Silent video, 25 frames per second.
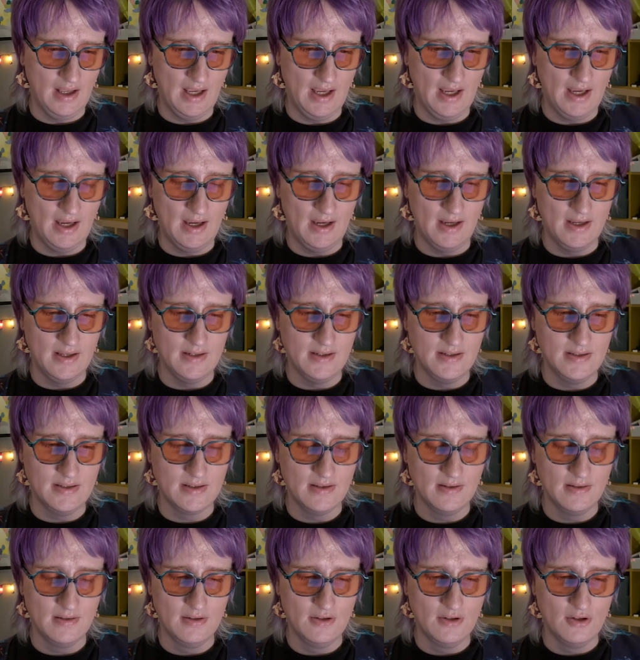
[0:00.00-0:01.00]
And
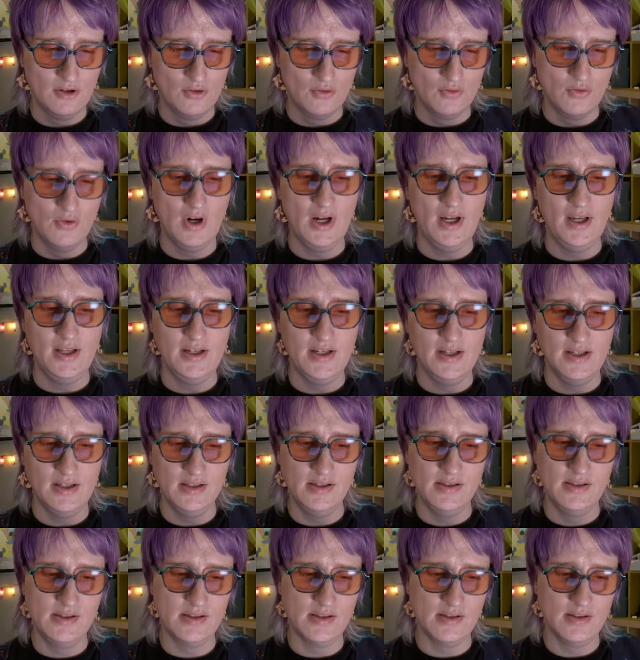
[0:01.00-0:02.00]
red
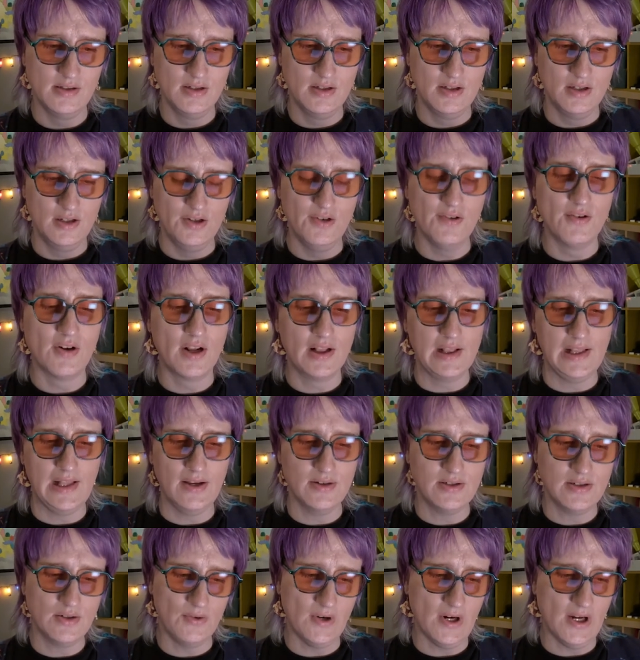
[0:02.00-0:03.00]
is you're not
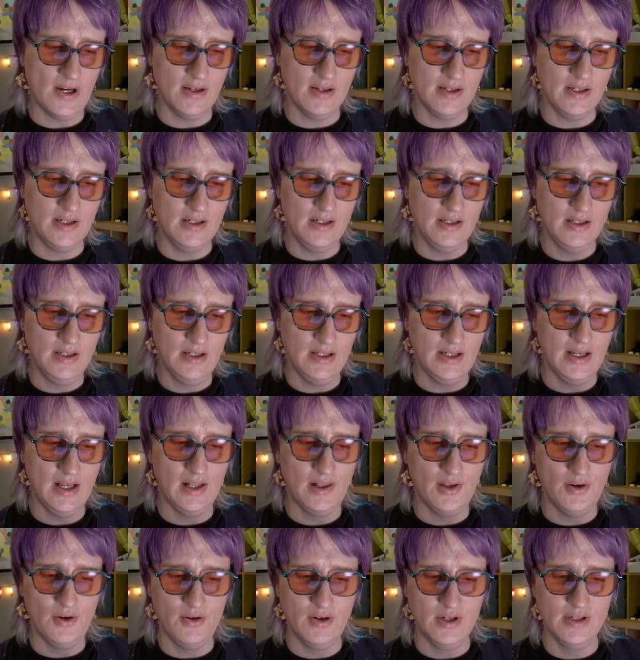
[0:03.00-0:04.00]
allowed to ride.
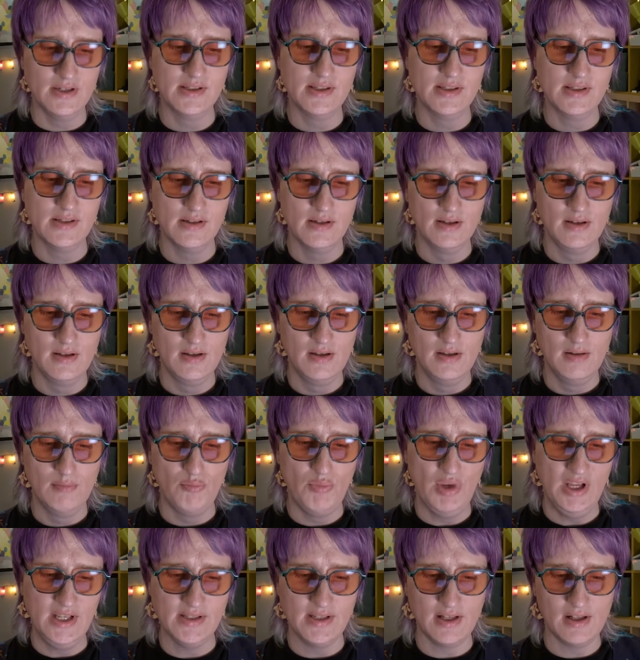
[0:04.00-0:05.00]
Yellow is
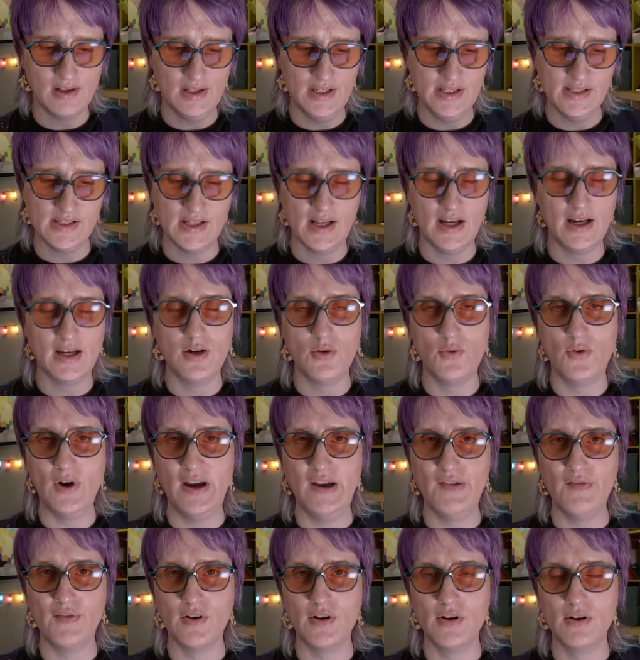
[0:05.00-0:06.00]
basically sign a
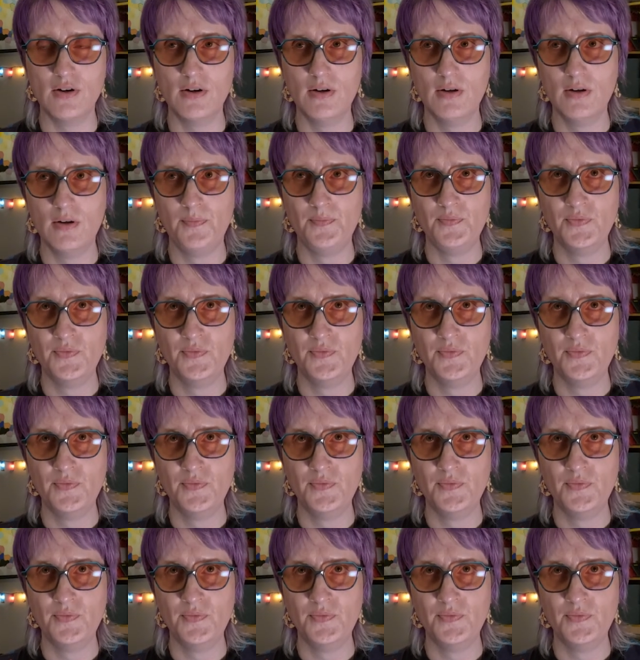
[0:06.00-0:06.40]
waiver.